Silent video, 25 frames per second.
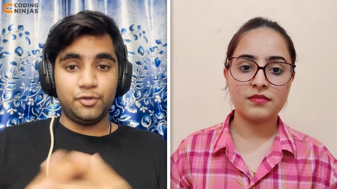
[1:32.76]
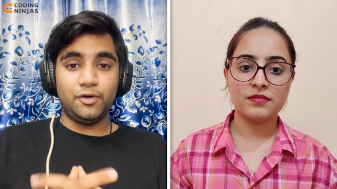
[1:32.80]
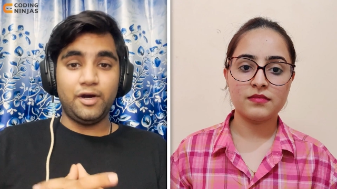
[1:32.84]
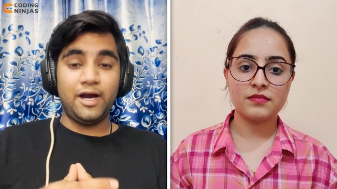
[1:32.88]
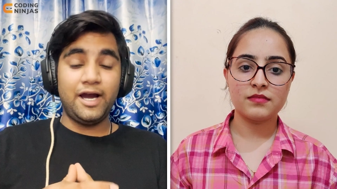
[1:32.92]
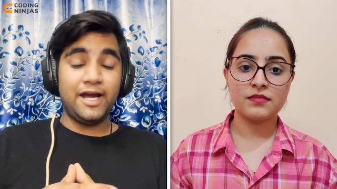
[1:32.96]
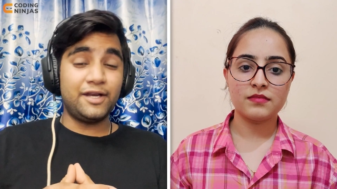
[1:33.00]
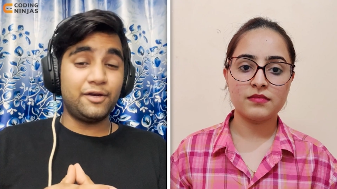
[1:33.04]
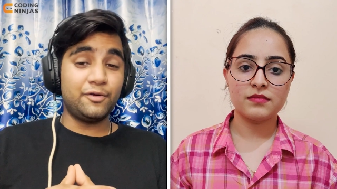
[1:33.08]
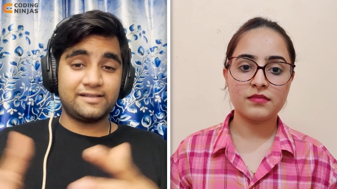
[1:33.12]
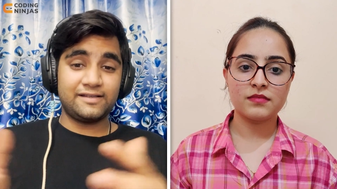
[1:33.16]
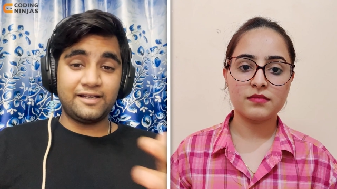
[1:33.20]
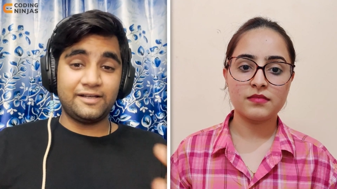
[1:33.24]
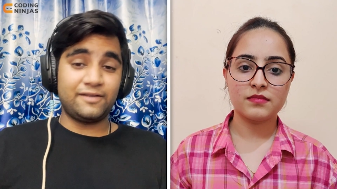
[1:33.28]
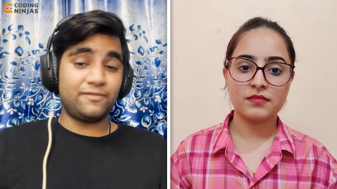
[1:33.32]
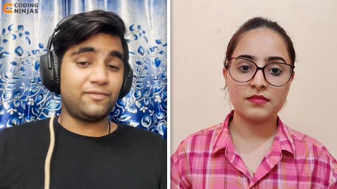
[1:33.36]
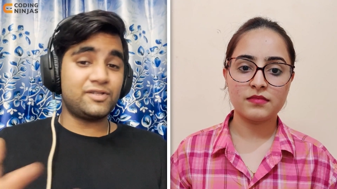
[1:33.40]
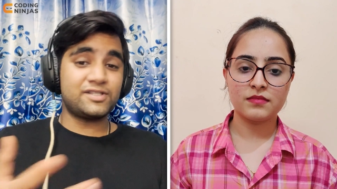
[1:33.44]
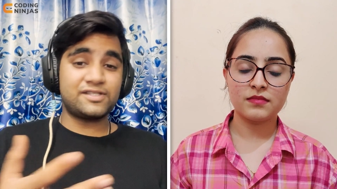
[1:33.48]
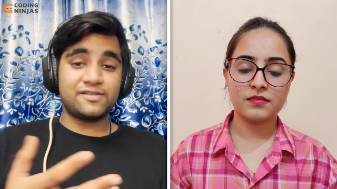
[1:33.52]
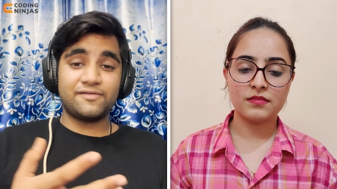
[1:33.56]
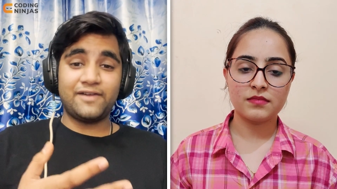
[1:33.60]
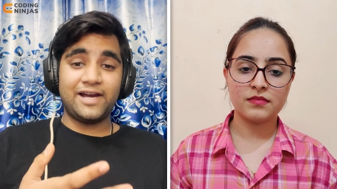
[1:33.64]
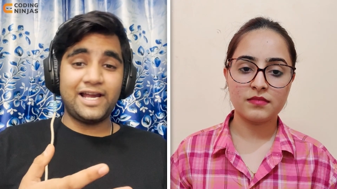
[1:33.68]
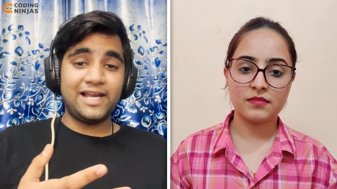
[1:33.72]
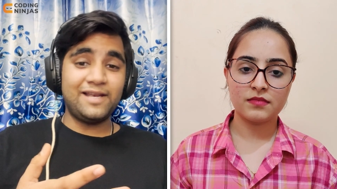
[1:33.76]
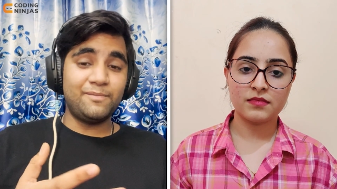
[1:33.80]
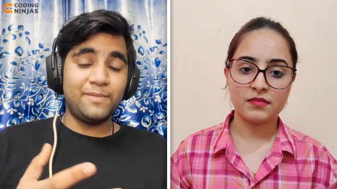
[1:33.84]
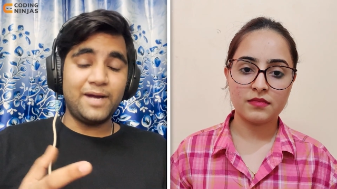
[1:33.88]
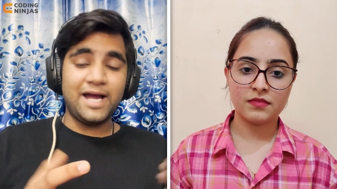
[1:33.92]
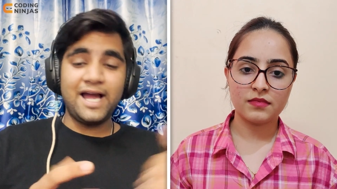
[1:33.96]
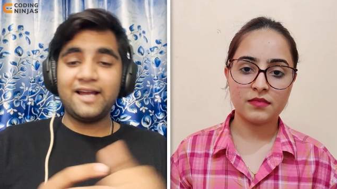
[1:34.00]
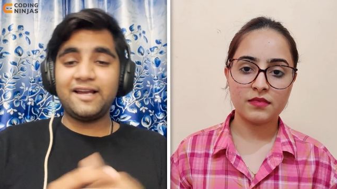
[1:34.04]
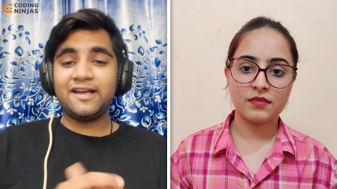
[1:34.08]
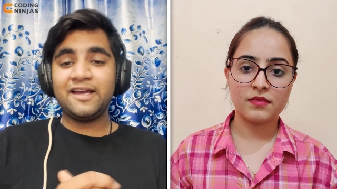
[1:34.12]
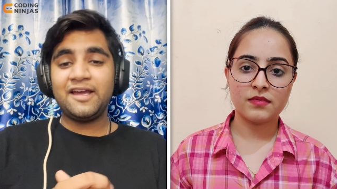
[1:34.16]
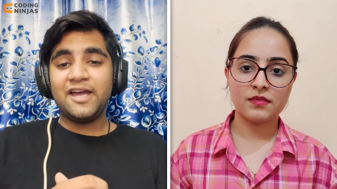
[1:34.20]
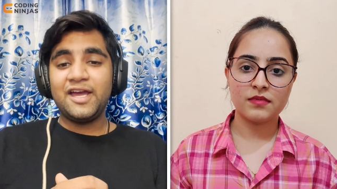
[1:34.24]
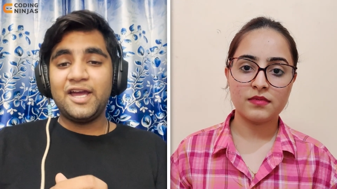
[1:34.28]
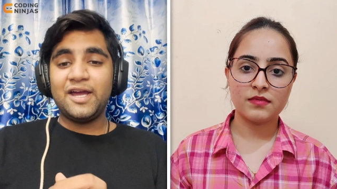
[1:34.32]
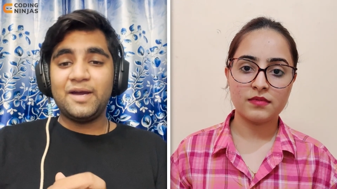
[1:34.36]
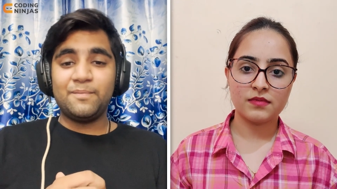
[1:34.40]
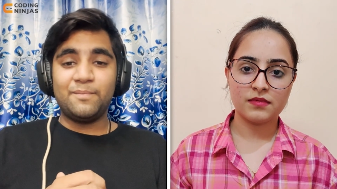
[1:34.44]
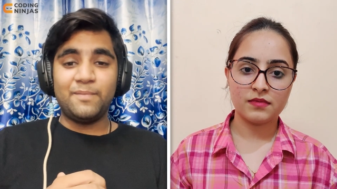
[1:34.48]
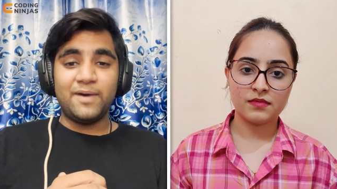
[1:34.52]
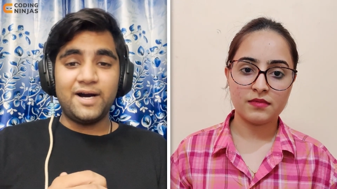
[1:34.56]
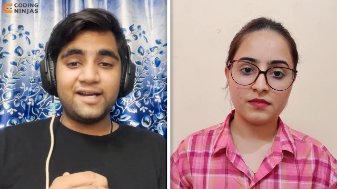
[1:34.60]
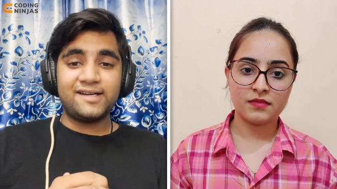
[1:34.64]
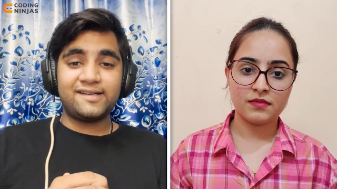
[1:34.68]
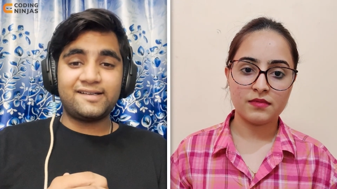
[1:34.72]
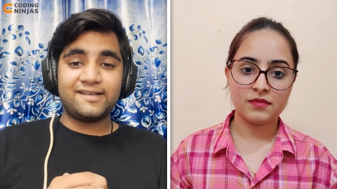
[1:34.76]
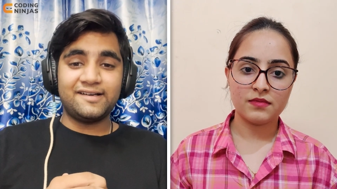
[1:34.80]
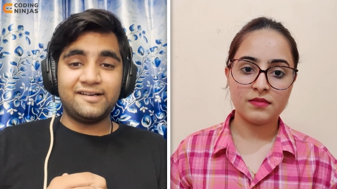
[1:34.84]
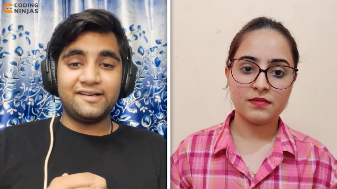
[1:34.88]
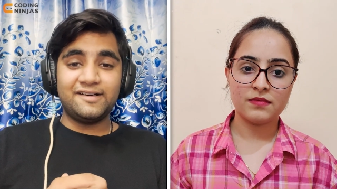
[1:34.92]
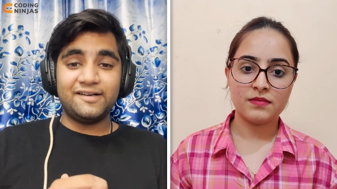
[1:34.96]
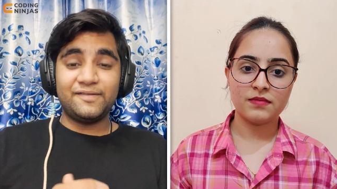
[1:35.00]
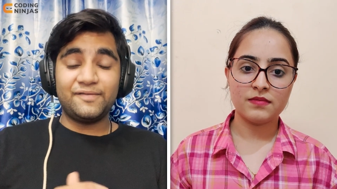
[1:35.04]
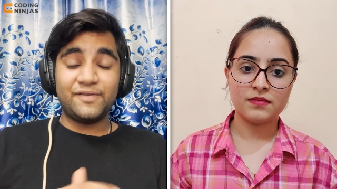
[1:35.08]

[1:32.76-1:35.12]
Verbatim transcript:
Speaker 1: I know it was a while back, but uh,